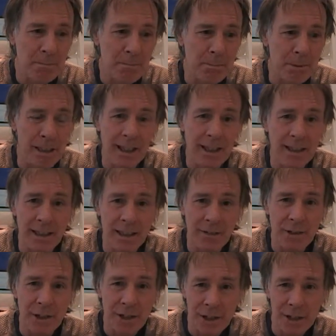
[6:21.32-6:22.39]
But I didn't have
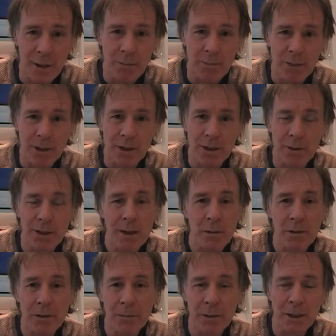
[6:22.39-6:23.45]
a tin opener, so that
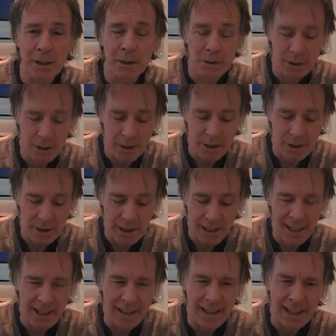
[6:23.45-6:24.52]
would have been useless.
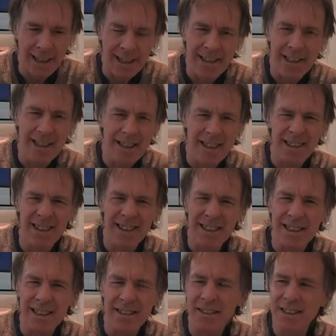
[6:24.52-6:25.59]
And I had this
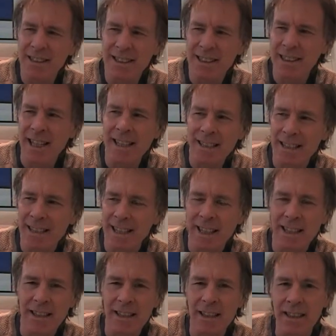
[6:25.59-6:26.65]
sense
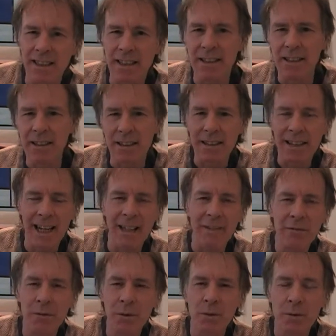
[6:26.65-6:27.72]
that the cat
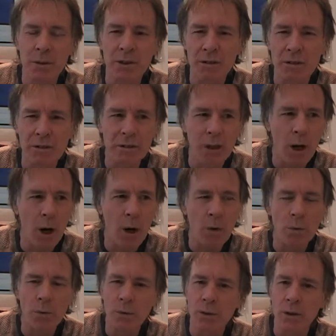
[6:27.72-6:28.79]
food was
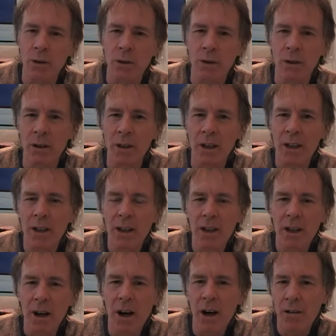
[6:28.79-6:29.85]
old or
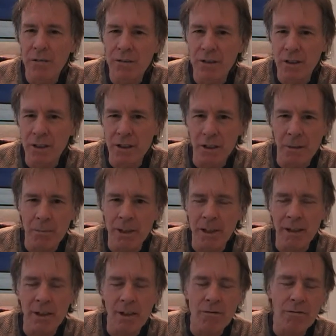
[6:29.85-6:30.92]
off or
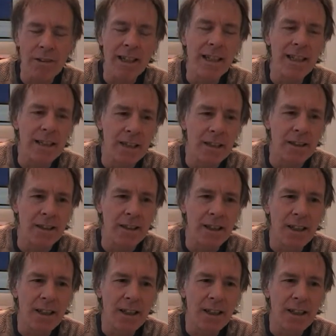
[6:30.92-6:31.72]
something, not really good.